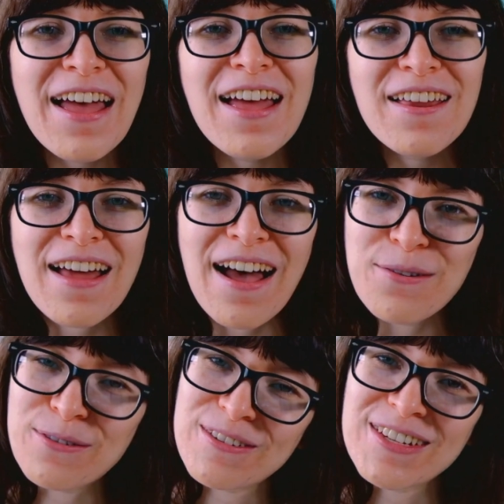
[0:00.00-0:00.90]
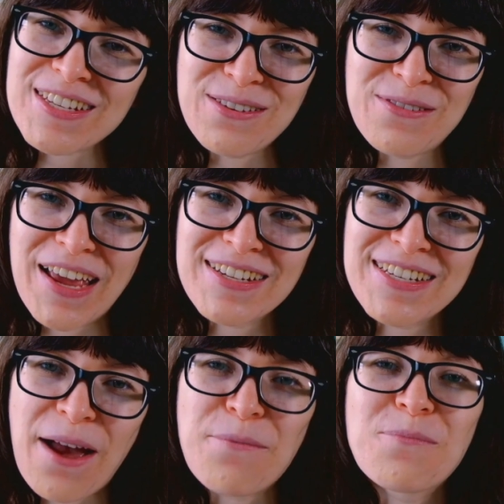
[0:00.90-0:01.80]
and I will see you next
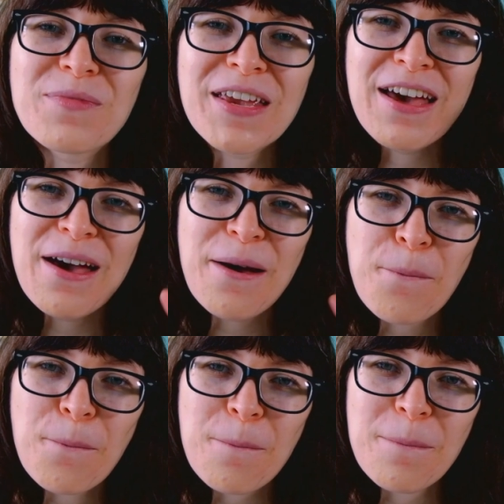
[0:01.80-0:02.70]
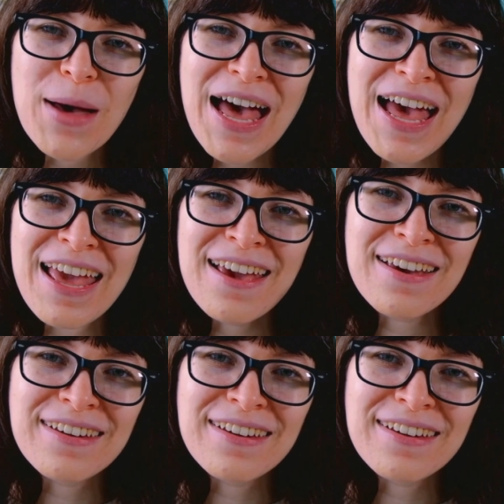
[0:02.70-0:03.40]
time. Bye!